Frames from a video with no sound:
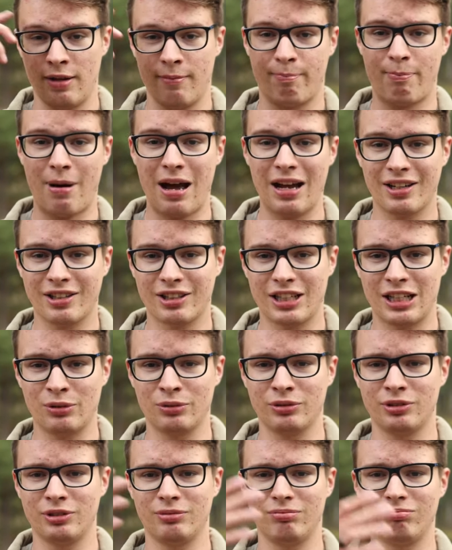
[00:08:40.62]

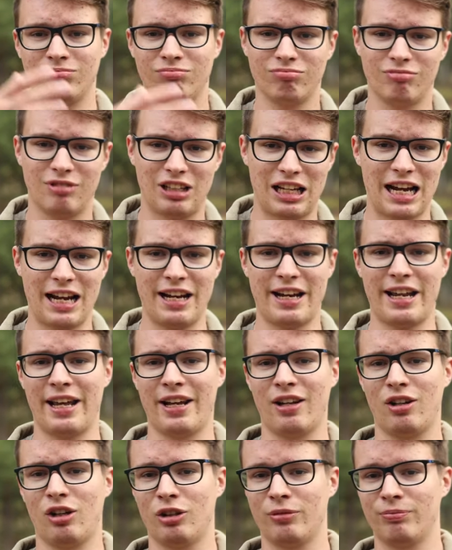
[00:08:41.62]
background, light
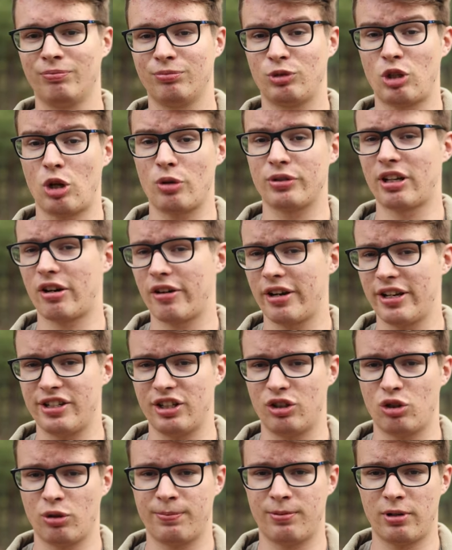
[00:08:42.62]
angle, those are
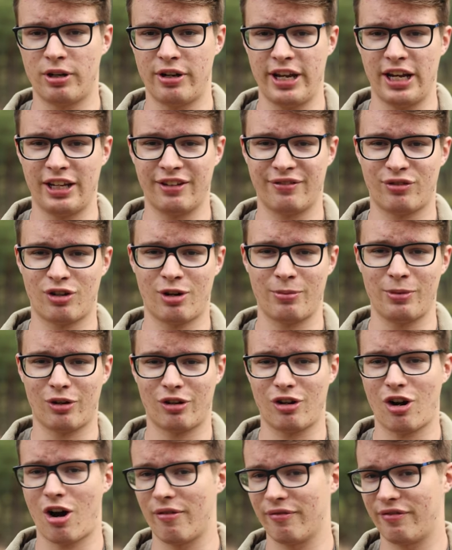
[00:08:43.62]
easy to predict from
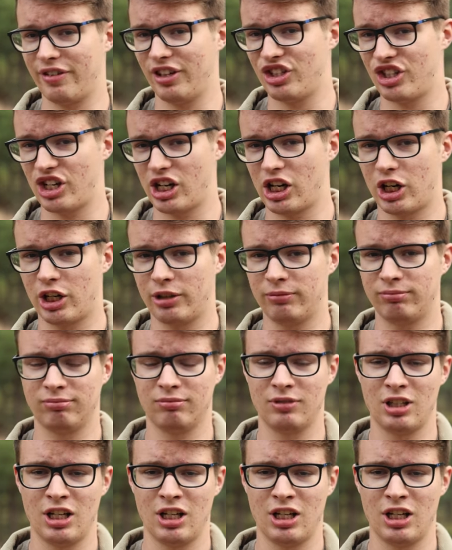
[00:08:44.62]
your comfy chair.